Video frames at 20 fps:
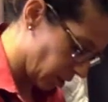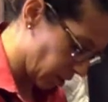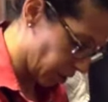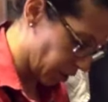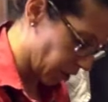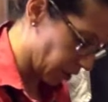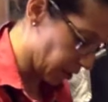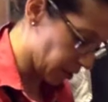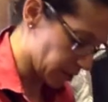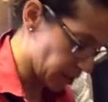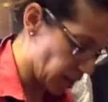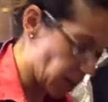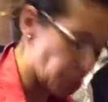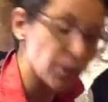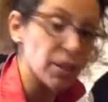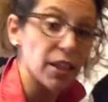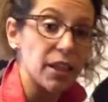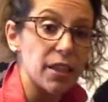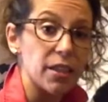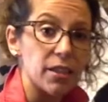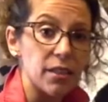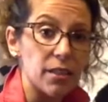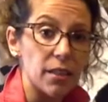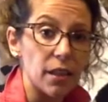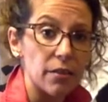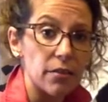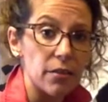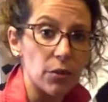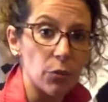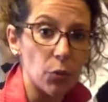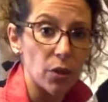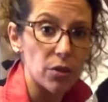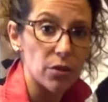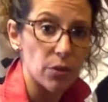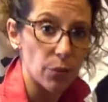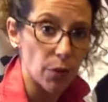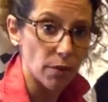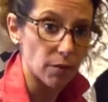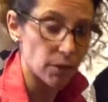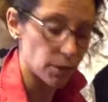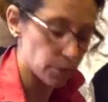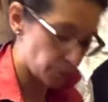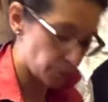and it is not related to nuts in whatsoever.